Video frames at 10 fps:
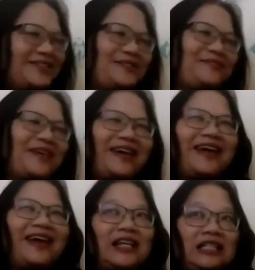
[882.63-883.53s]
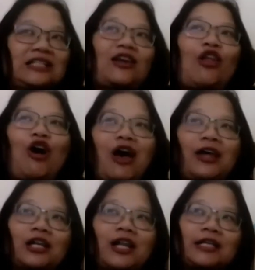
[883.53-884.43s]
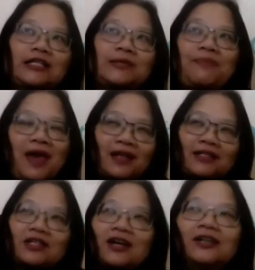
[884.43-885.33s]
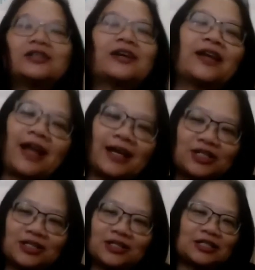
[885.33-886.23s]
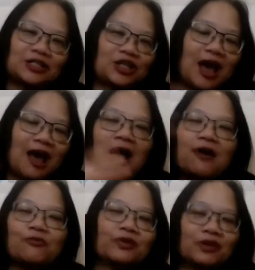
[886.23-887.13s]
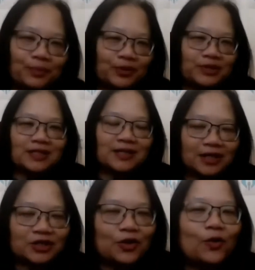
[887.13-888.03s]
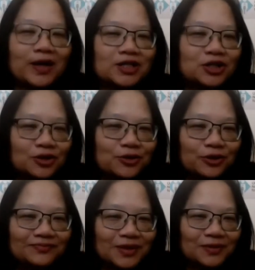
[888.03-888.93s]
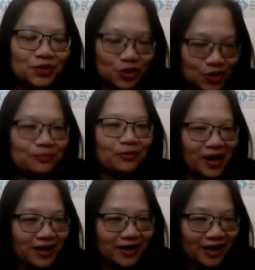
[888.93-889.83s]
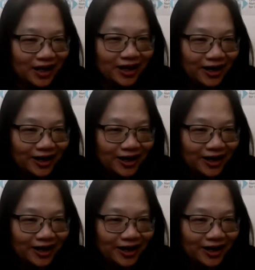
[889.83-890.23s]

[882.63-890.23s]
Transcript: to me, it's a lot. Like, depends on the connection that you have with the person that's going to do your branding.